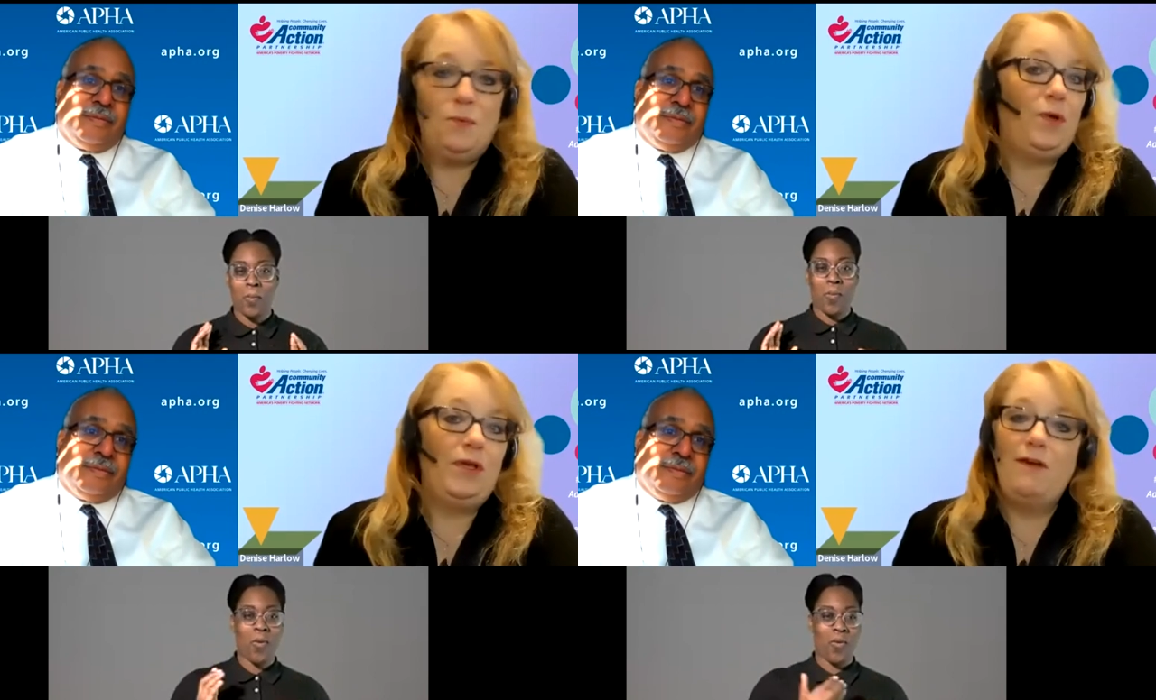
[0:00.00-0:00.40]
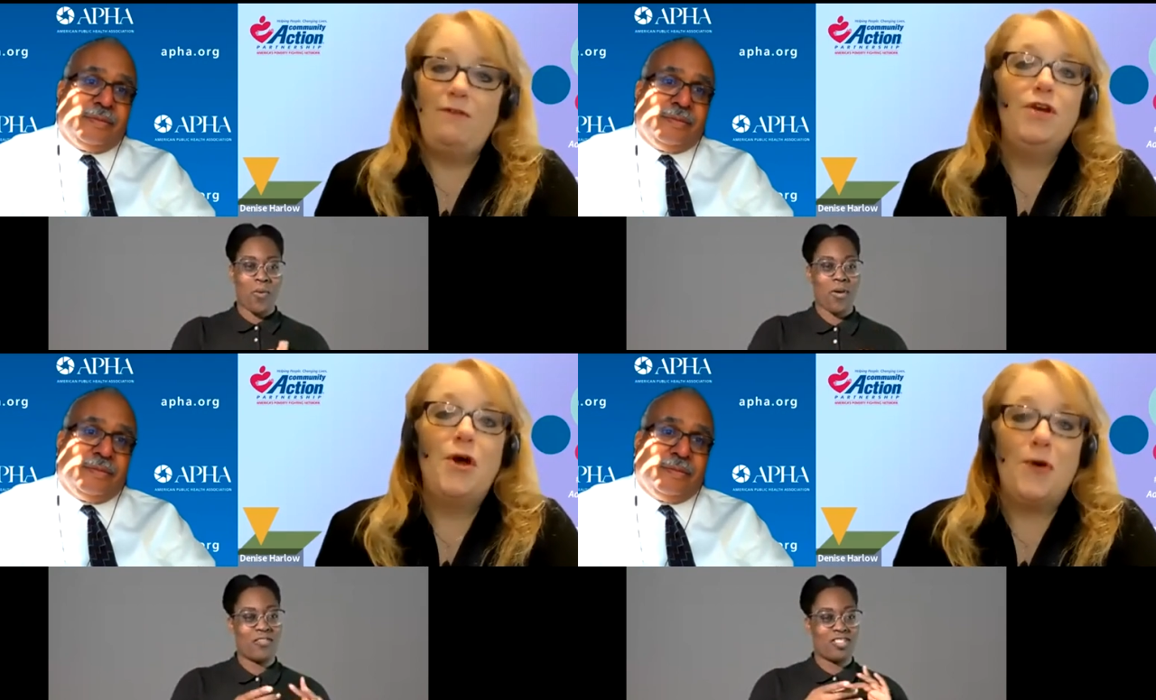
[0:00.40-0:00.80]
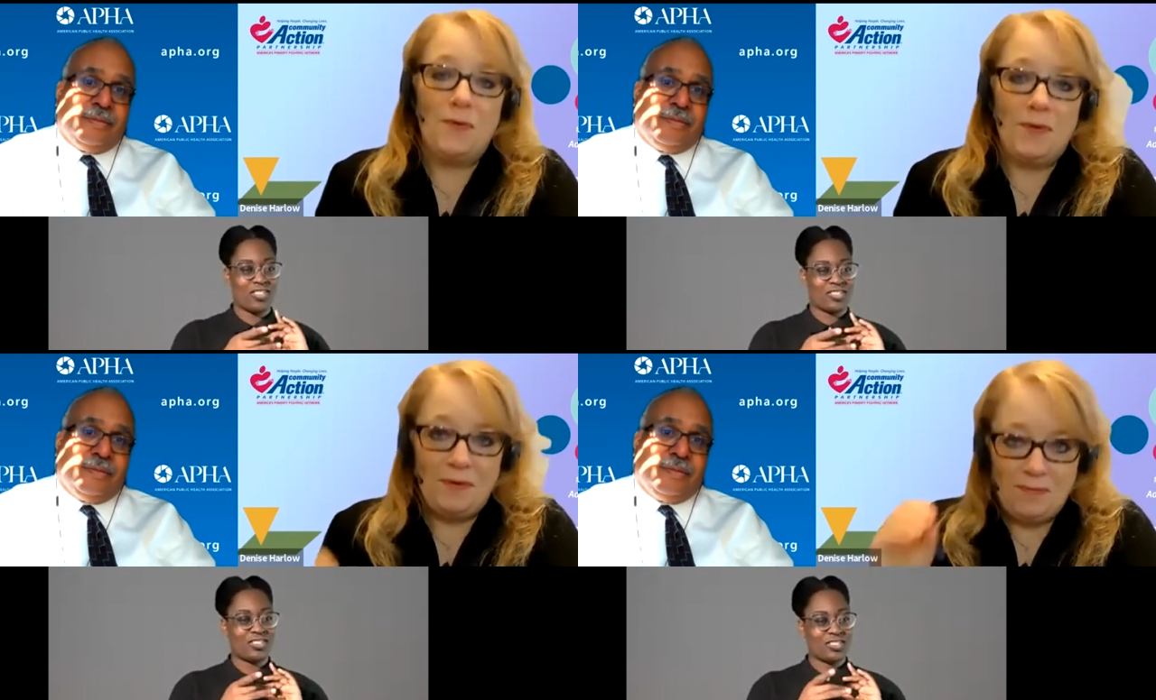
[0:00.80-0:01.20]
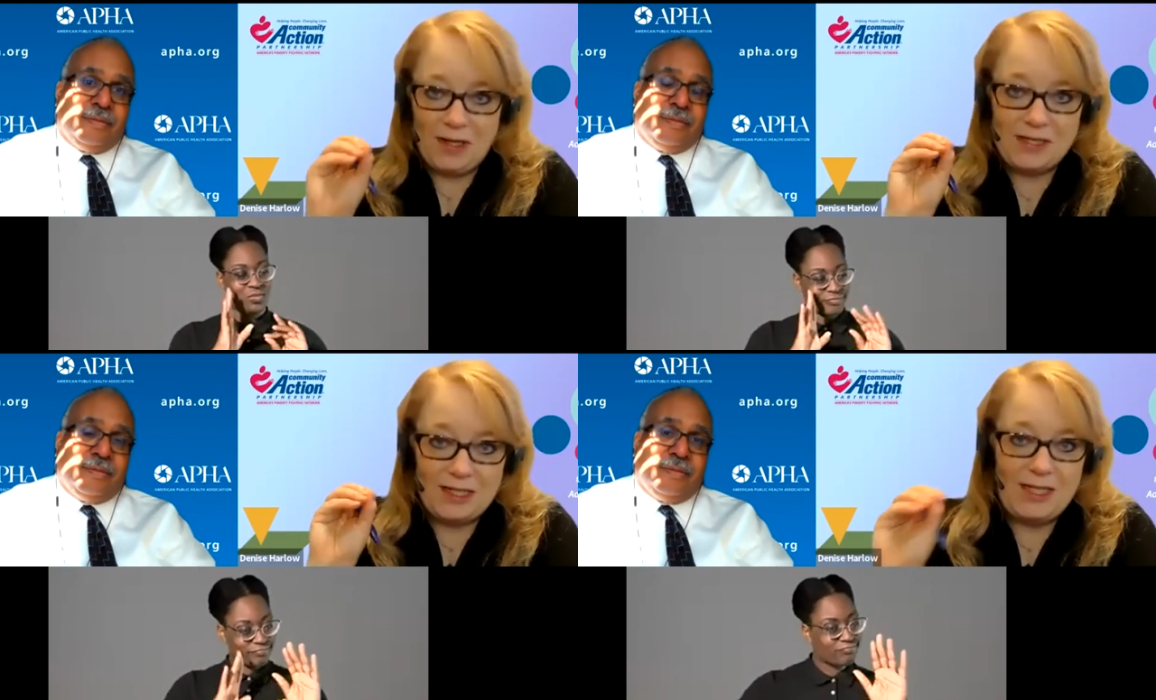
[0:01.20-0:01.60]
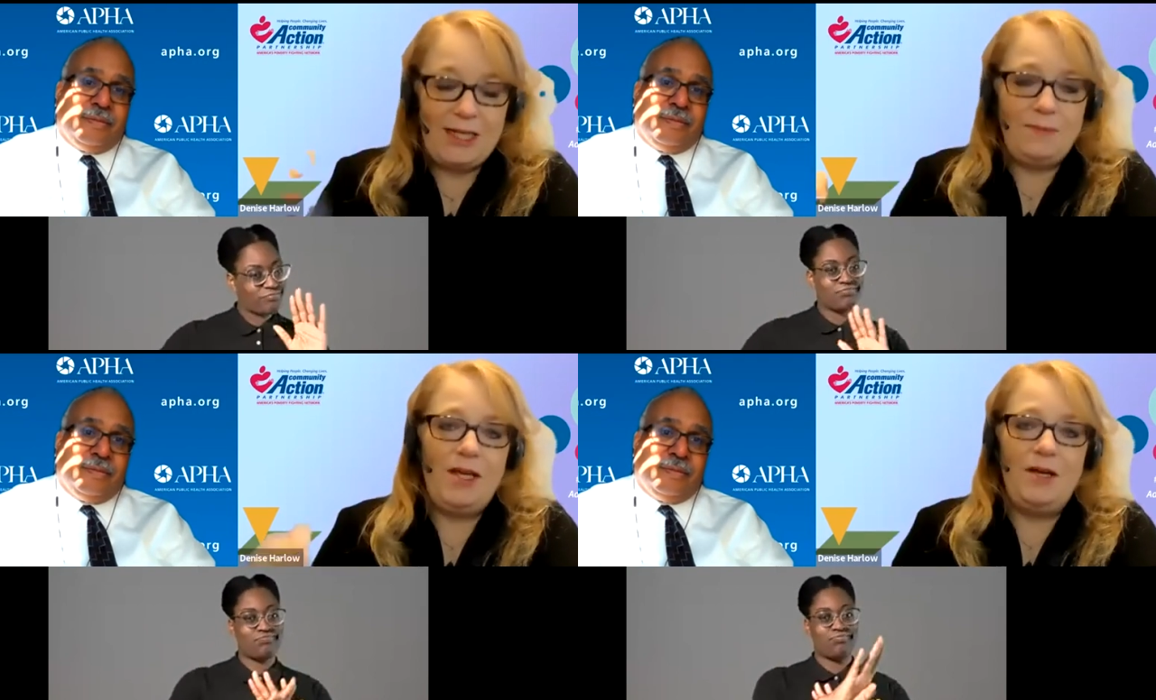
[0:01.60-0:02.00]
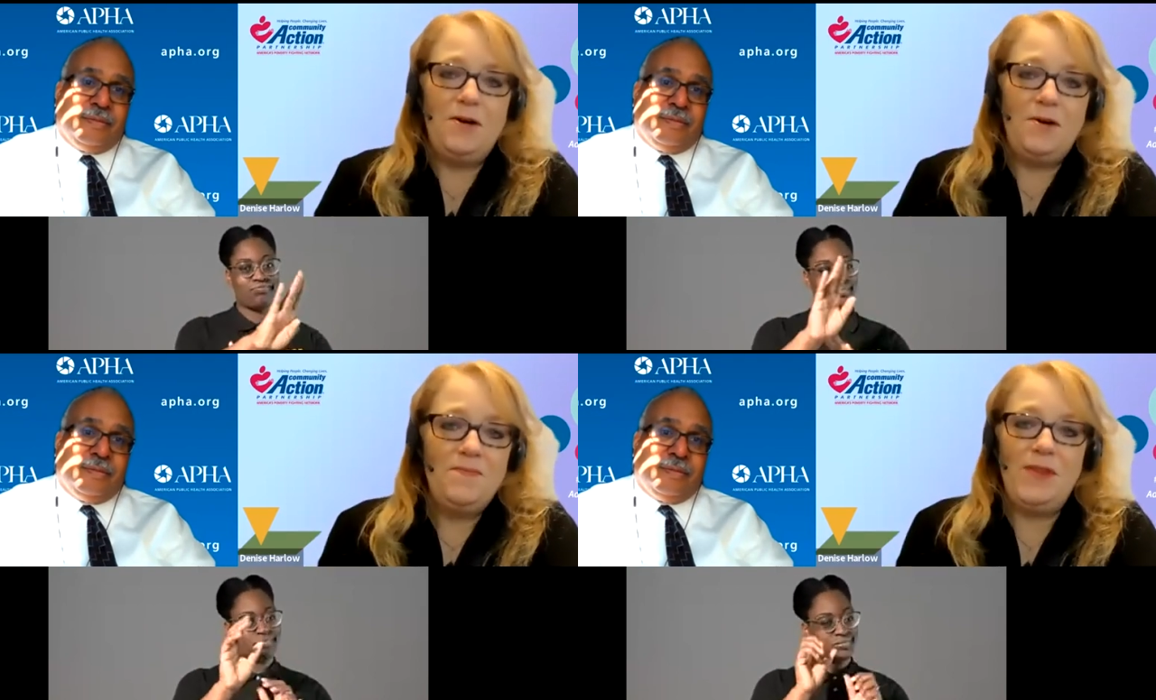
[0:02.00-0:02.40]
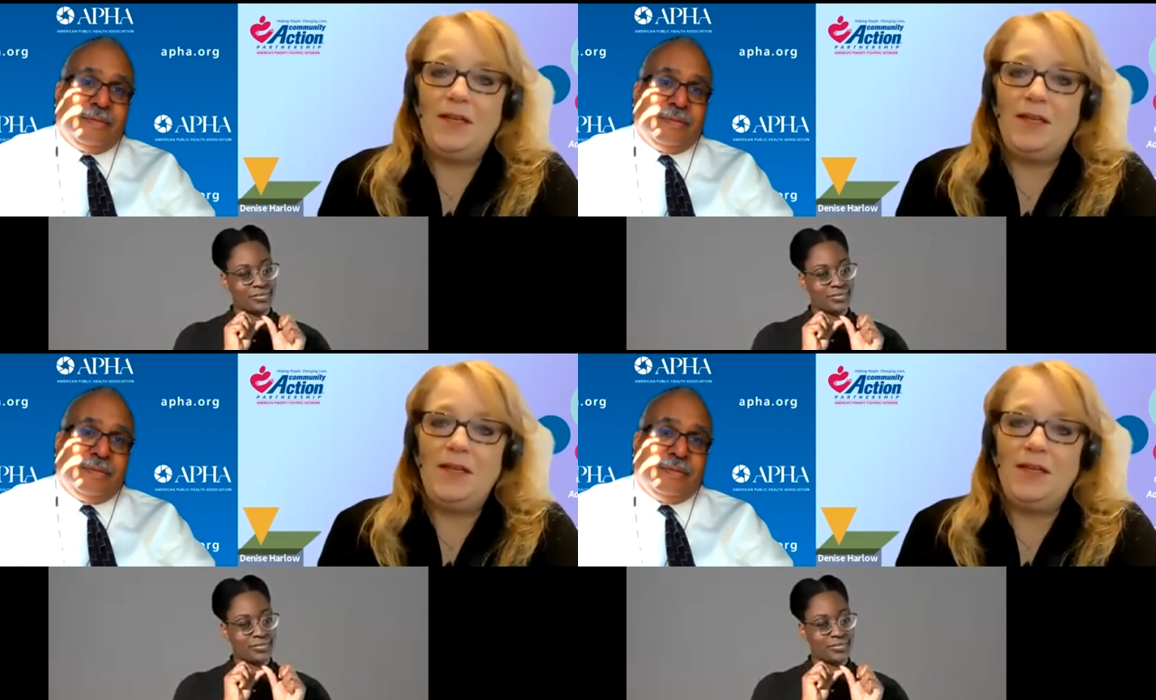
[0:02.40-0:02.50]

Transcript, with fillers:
Speaker 1: we'll never know because the team here,